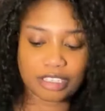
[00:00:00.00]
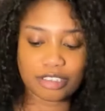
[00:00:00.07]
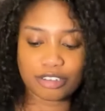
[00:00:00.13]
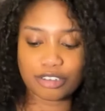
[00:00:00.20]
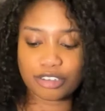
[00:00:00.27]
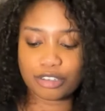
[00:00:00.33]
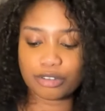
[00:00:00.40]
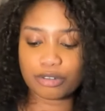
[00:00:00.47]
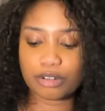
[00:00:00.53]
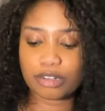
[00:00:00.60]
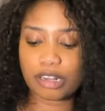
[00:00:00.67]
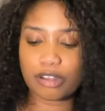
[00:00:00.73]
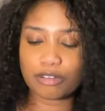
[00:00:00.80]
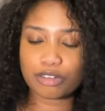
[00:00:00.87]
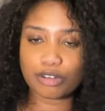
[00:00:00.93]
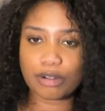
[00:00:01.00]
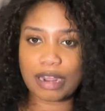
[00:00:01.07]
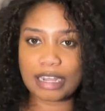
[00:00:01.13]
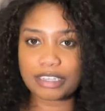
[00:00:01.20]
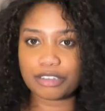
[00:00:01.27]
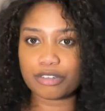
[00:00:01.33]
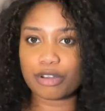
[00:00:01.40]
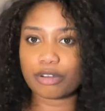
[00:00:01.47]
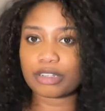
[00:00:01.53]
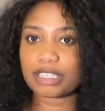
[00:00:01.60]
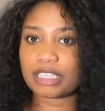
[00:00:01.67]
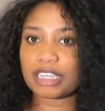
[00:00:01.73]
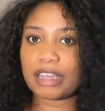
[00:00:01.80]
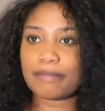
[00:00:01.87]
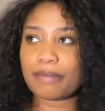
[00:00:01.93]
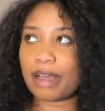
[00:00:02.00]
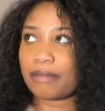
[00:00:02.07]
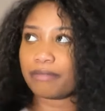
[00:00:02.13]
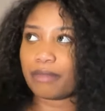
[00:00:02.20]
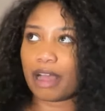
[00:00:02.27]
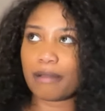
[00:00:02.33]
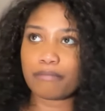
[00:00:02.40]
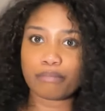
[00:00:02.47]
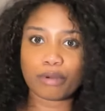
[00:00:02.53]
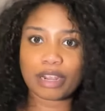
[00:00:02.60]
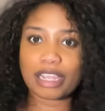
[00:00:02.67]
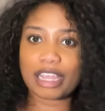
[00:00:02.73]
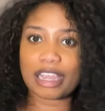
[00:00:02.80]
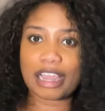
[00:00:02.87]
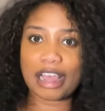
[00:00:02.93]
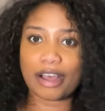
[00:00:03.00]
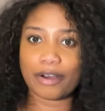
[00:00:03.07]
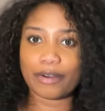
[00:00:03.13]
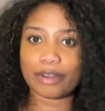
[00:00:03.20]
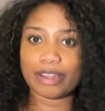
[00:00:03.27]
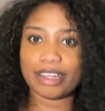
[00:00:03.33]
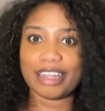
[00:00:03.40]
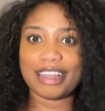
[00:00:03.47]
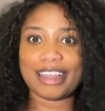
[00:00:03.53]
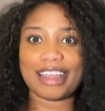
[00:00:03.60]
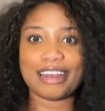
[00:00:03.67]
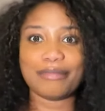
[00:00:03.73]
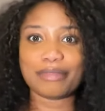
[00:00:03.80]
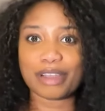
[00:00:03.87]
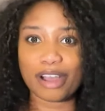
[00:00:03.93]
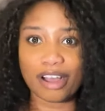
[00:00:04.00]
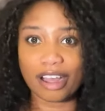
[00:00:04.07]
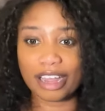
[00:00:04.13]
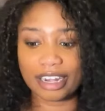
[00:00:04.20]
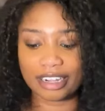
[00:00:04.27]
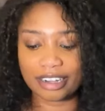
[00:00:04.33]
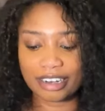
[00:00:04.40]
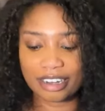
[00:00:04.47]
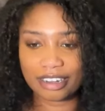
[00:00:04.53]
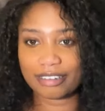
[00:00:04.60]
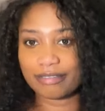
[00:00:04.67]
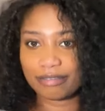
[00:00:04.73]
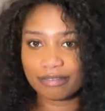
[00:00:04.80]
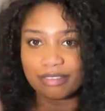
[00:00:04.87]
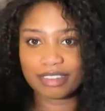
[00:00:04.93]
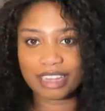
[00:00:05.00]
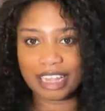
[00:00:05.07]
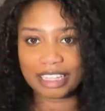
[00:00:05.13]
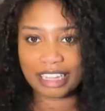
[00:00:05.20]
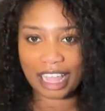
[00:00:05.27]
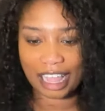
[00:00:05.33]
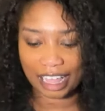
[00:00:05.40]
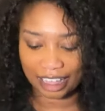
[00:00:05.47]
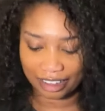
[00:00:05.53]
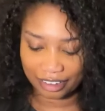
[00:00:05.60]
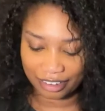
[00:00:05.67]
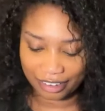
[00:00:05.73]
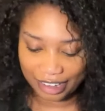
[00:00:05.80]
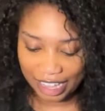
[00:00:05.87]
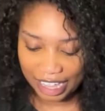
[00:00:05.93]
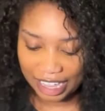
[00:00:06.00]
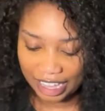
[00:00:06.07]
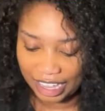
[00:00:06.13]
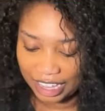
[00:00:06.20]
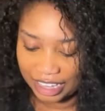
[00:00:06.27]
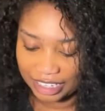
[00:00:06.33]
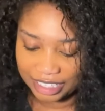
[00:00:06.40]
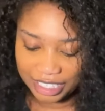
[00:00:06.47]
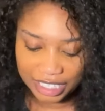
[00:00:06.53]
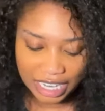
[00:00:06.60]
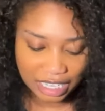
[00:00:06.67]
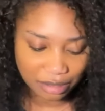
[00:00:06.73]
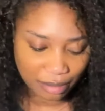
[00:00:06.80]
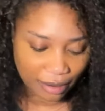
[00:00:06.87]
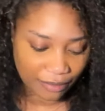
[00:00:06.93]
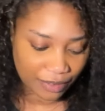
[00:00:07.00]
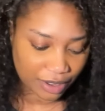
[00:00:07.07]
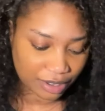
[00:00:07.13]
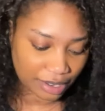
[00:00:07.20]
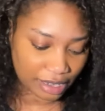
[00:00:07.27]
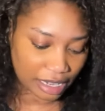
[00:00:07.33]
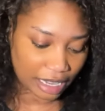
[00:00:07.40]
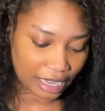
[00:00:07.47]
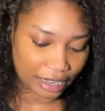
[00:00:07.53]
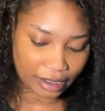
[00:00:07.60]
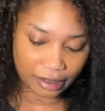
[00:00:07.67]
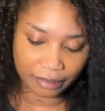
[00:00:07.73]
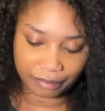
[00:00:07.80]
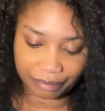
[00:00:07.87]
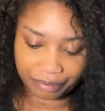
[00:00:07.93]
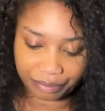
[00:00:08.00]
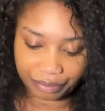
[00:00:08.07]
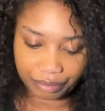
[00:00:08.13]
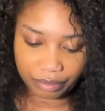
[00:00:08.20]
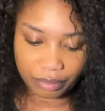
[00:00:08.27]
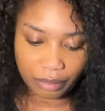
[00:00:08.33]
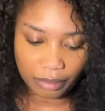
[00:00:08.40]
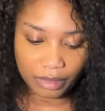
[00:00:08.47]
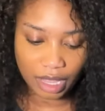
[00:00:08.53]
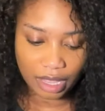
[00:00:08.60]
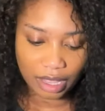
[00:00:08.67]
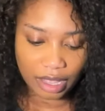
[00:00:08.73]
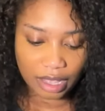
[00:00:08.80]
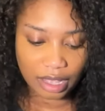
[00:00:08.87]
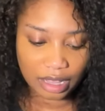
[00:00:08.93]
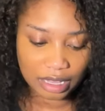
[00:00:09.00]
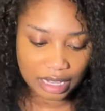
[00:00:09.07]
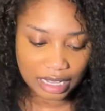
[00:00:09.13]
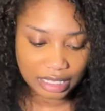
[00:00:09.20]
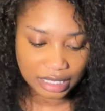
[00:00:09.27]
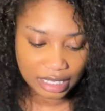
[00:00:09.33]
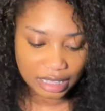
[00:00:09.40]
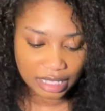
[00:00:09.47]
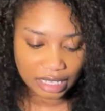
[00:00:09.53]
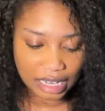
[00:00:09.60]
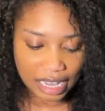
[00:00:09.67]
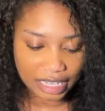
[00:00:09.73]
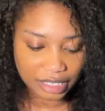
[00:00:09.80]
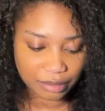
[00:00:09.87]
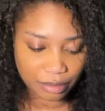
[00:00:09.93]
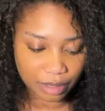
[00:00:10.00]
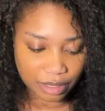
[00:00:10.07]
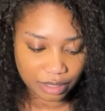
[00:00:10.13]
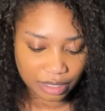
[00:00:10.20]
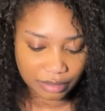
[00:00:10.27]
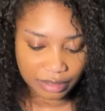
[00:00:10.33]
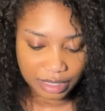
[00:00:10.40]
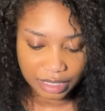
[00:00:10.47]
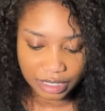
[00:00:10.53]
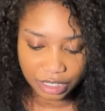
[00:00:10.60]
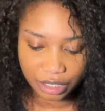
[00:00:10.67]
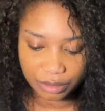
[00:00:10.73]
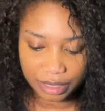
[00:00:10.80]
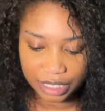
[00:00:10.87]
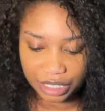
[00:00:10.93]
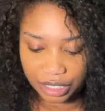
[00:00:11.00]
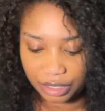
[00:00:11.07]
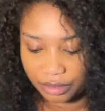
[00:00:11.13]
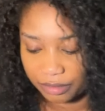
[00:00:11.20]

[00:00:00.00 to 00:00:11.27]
as you close your eyes, you go to sleep, I'm breaking out and I'm gone like that. Okay. So that's what it feels like. Let's get the last words of the situation.